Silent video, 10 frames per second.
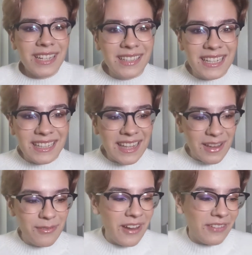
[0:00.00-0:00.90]
clearly
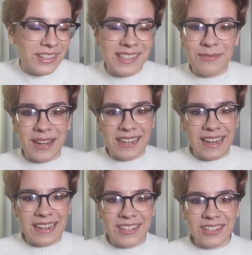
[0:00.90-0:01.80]
they're favorites in my
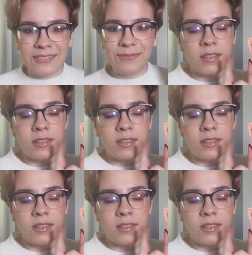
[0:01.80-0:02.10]
collection.